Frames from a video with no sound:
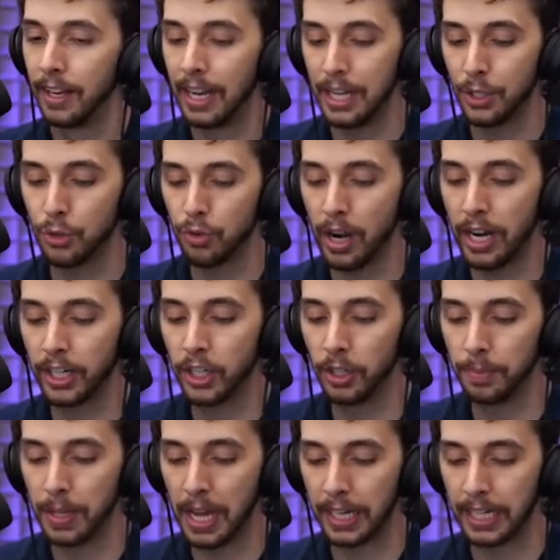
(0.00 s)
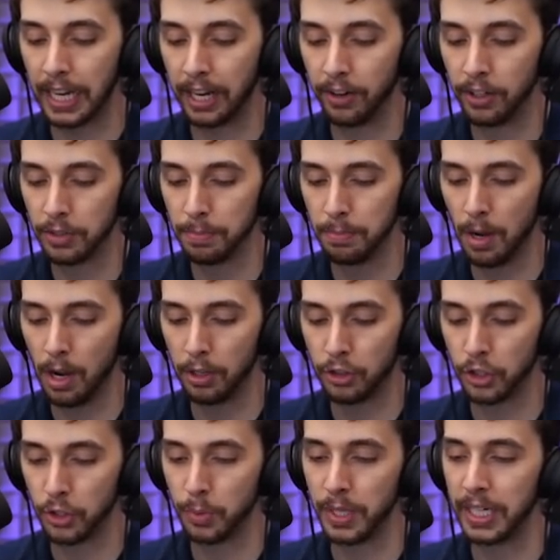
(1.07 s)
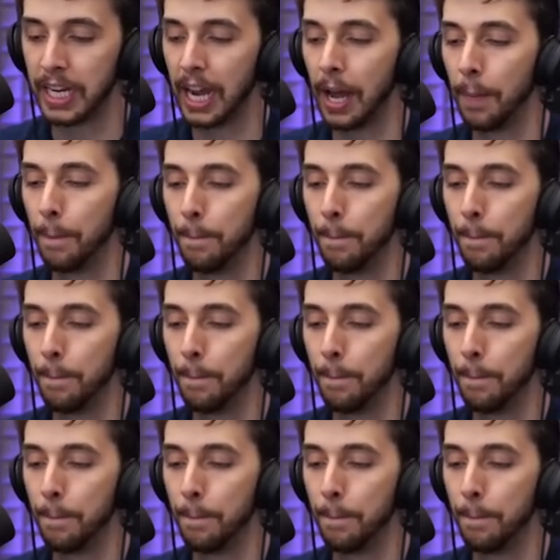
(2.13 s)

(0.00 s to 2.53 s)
Let's rank up that Giga as much as we can.